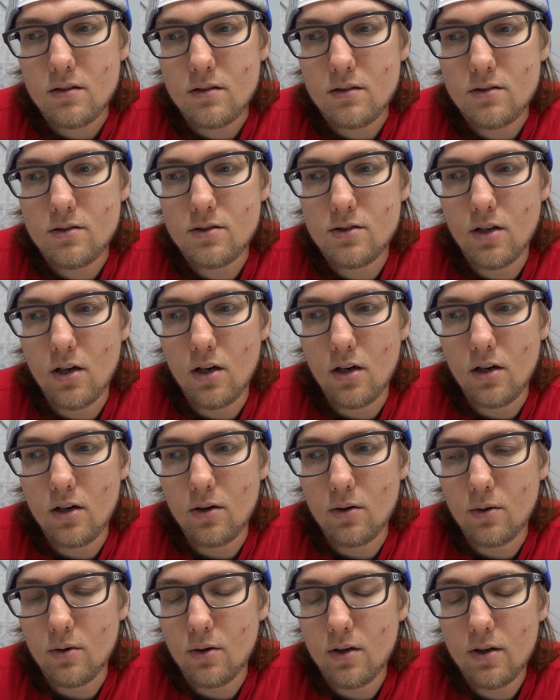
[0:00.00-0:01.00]

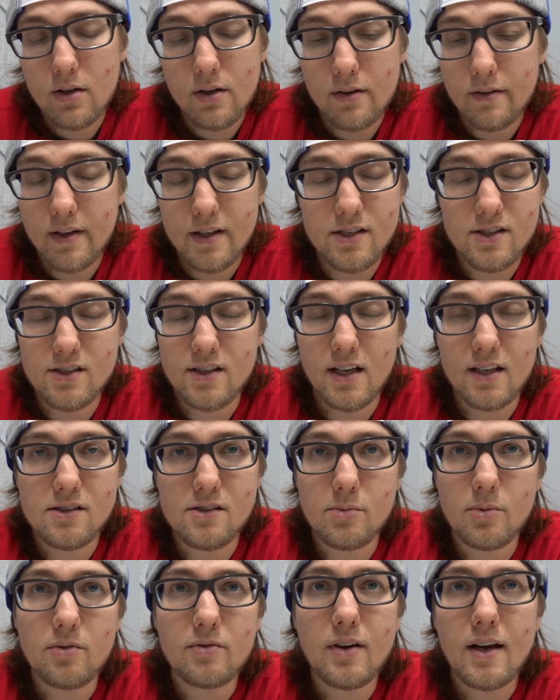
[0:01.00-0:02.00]
So they just die
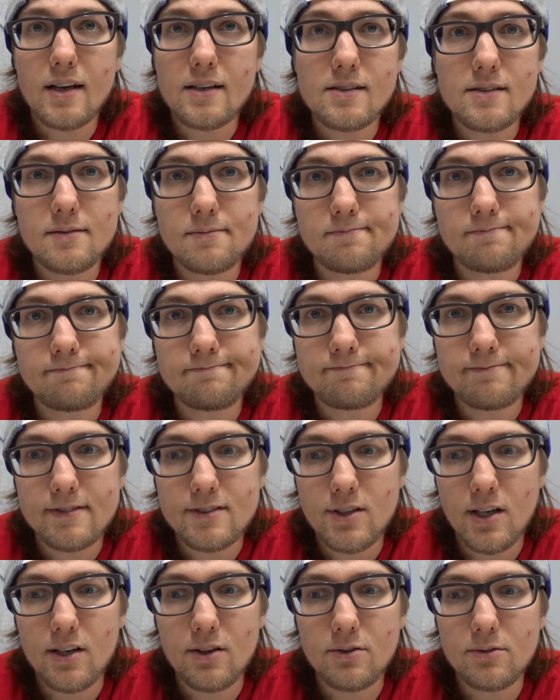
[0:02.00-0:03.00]
super fast,
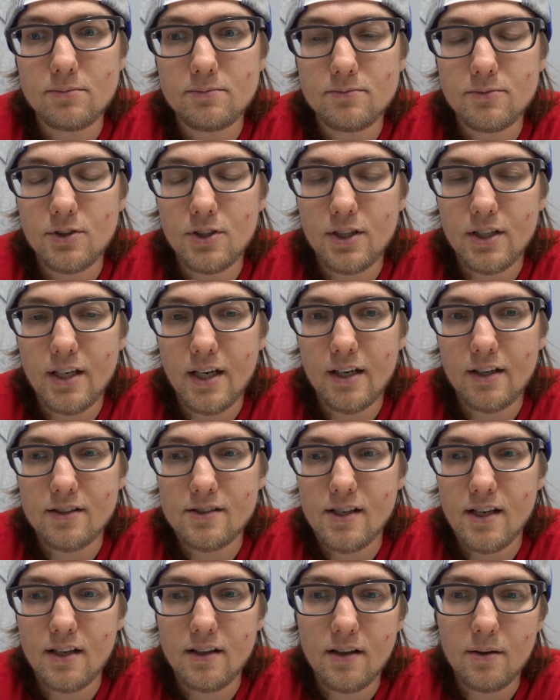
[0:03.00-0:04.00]
so I don't really care to
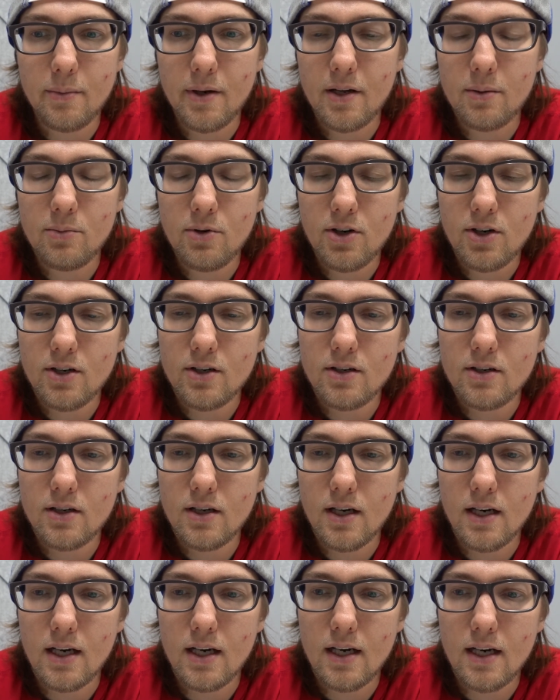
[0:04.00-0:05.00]
take them anymore.
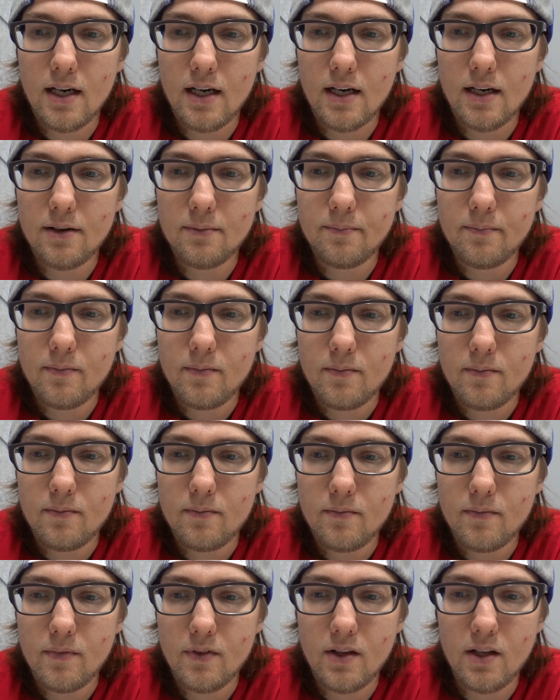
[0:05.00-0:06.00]

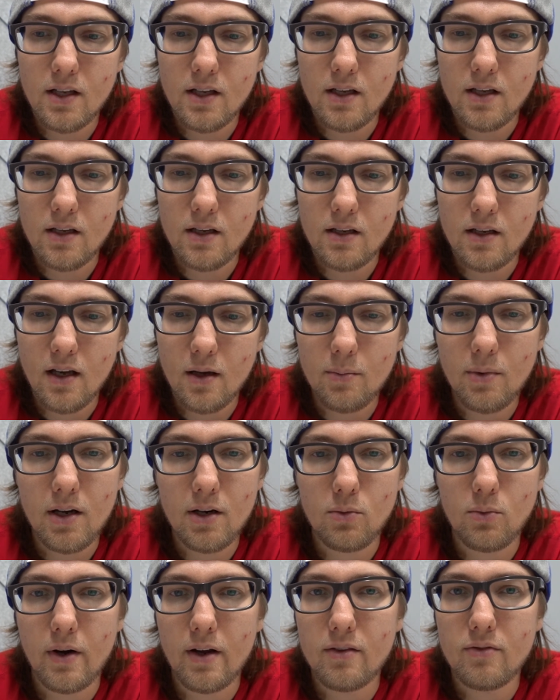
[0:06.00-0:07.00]
The
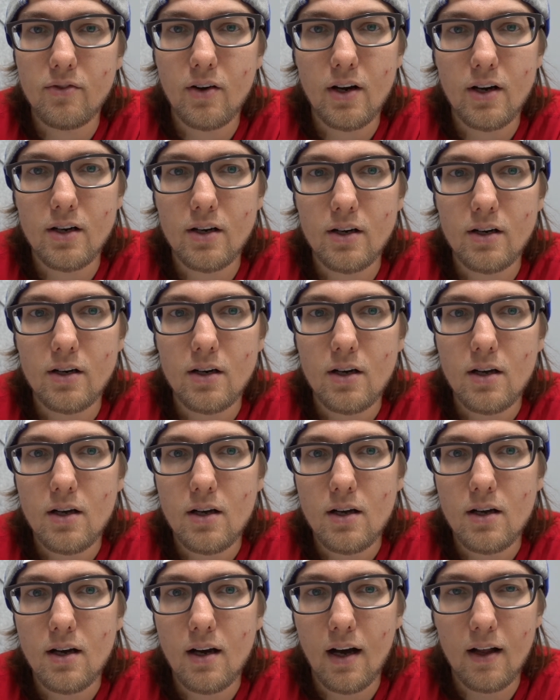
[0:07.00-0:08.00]
Hemlock Wraithfighter,
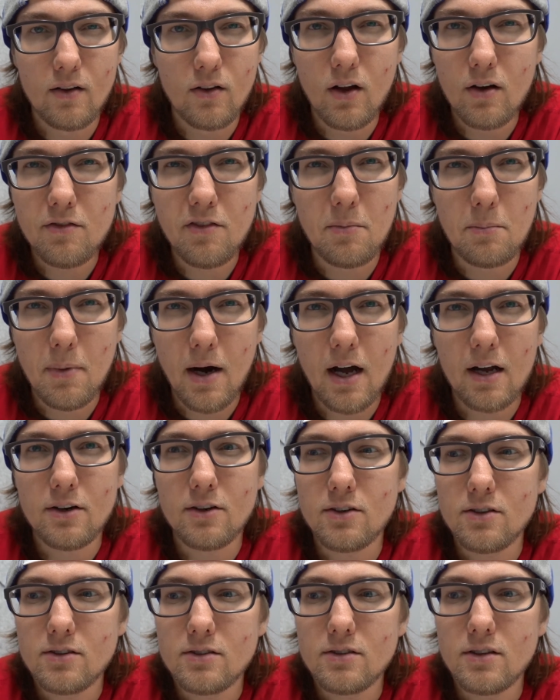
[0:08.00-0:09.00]
I love the
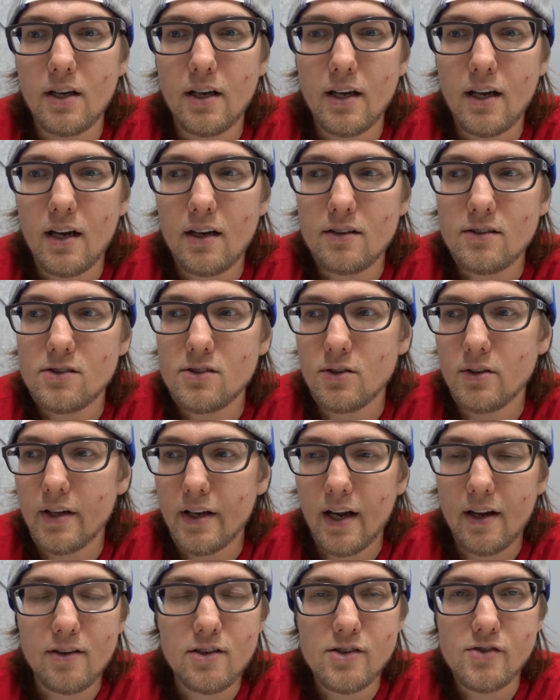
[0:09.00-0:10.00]
model, I
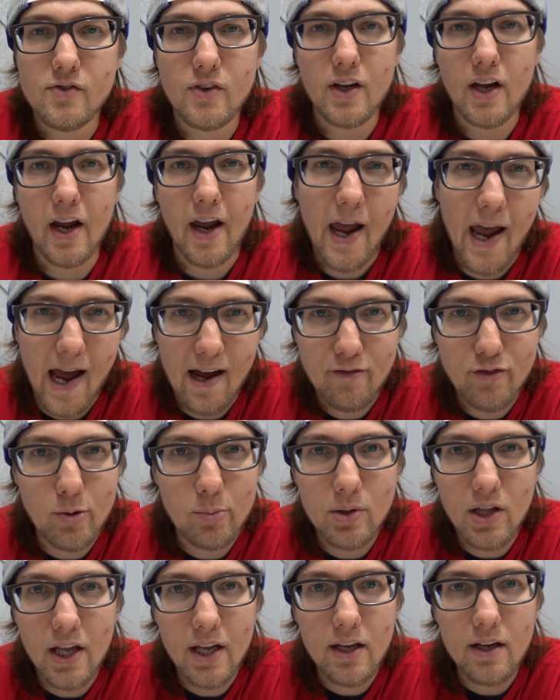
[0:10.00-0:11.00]
just feel like I have to
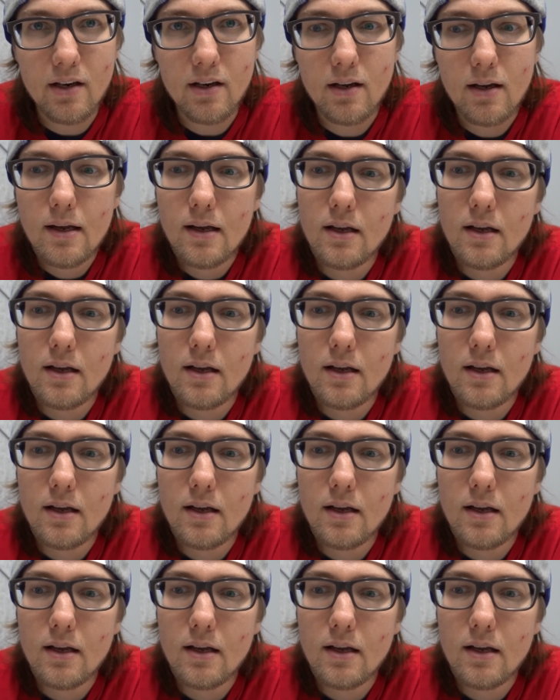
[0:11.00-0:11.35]
play it.